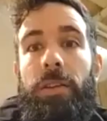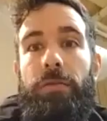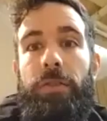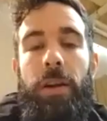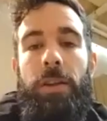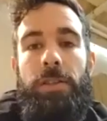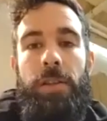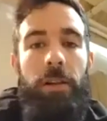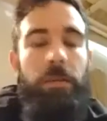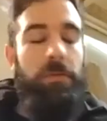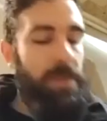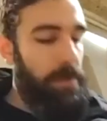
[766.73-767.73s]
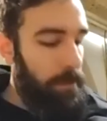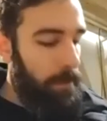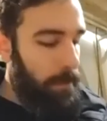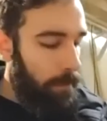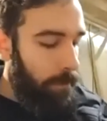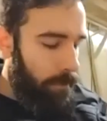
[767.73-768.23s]
for ourselves.
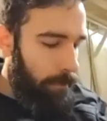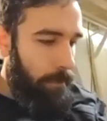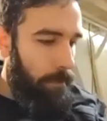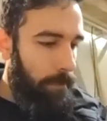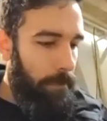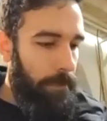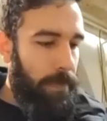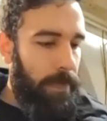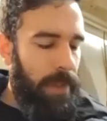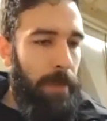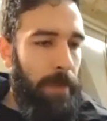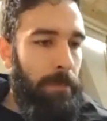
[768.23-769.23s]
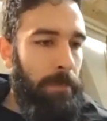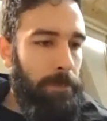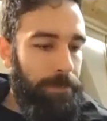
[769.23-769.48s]
Mm. Um,